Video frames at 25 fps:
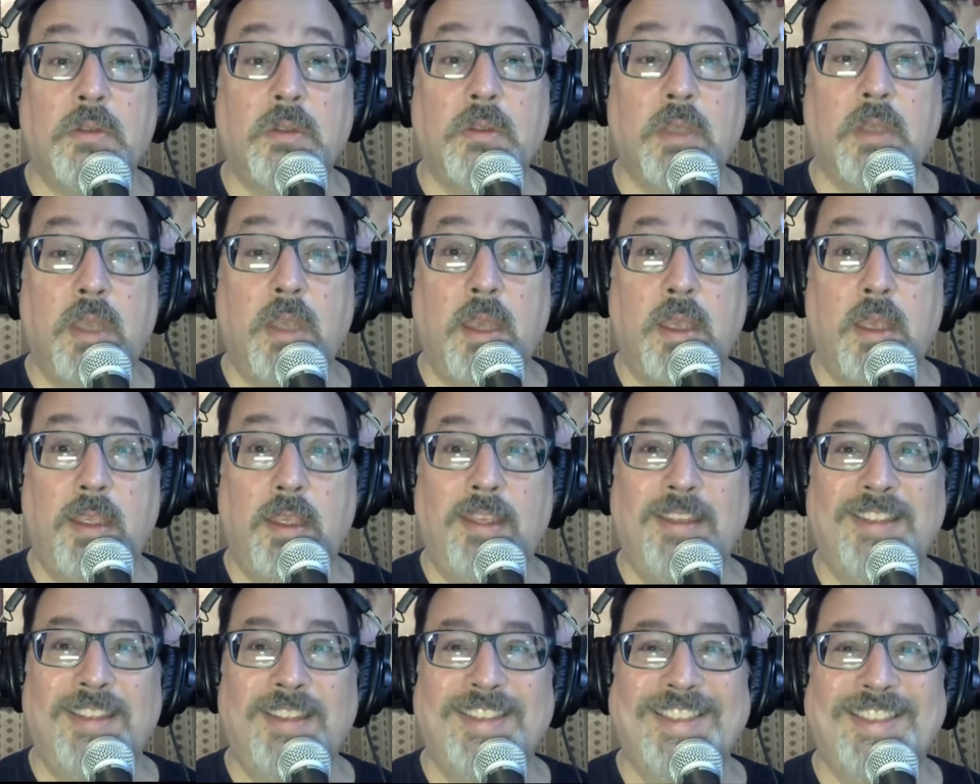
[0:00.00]
Okay.
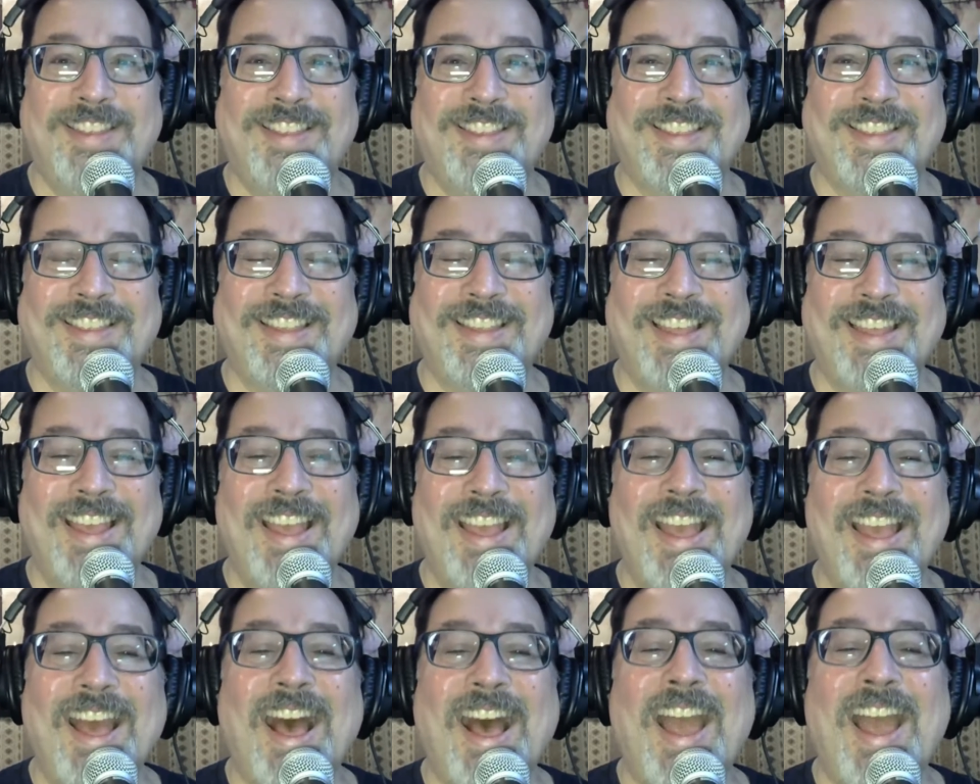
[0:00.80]

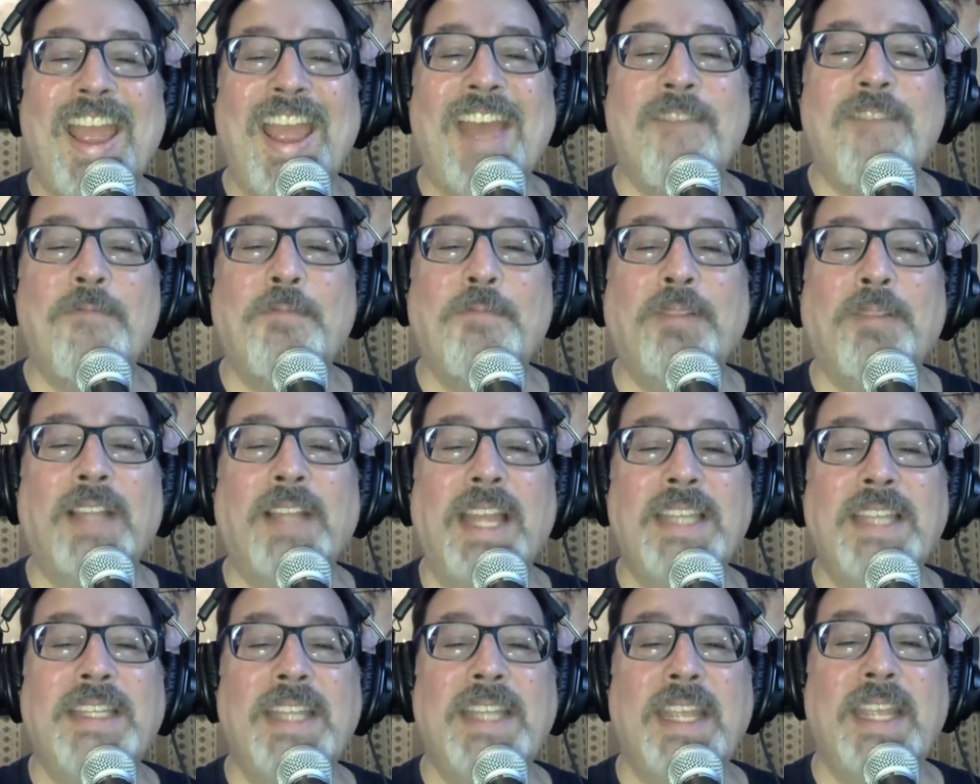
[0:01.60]
I have
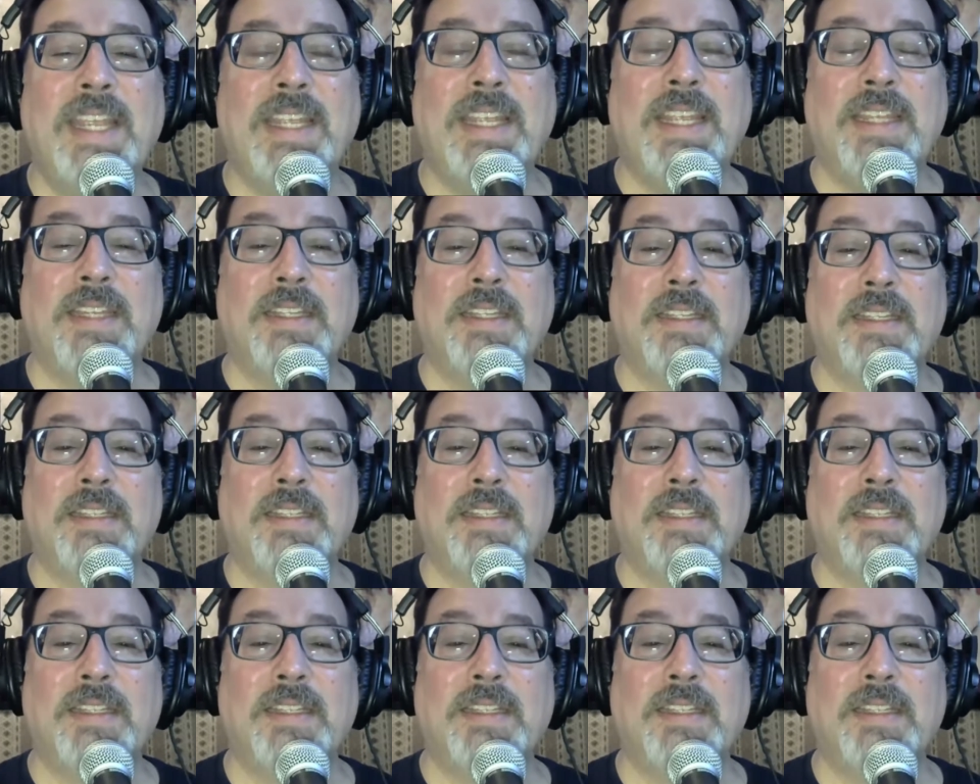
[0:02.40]
plenty.